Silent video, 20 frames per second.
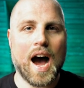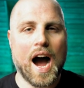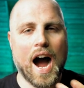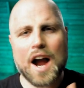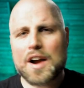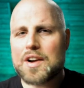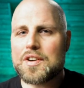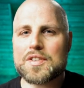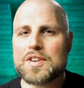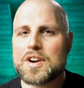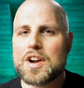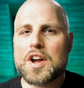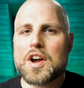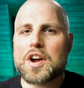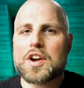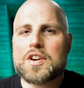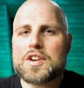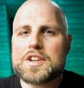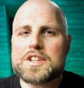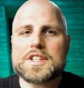AQOR
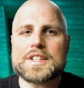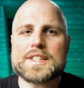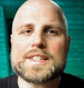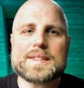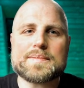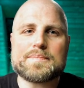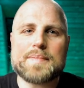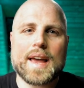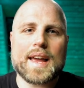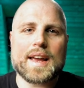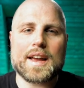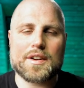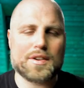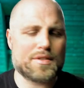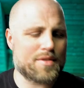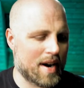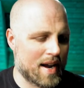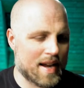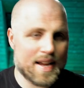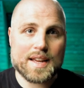could just make a
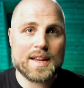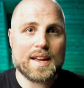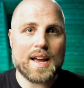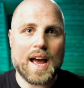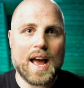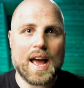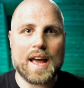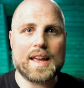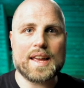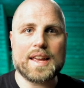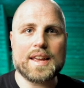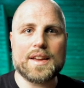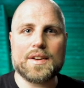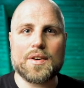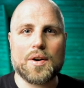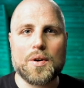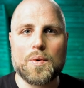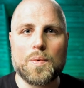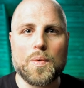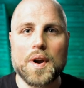gray A
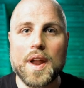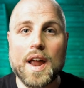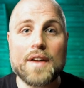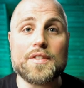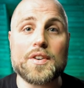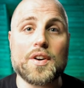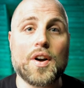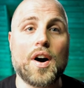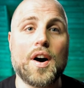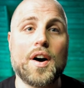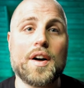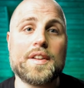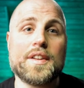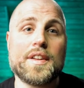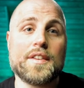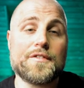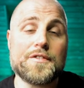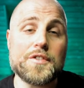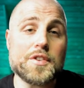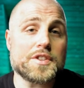or whatever
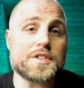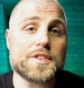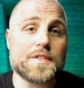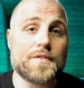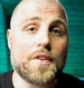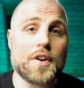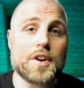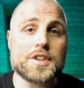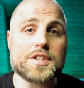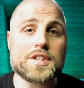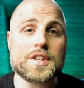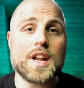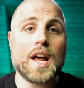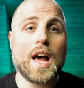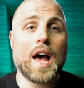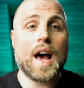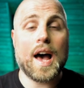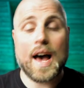on a future version,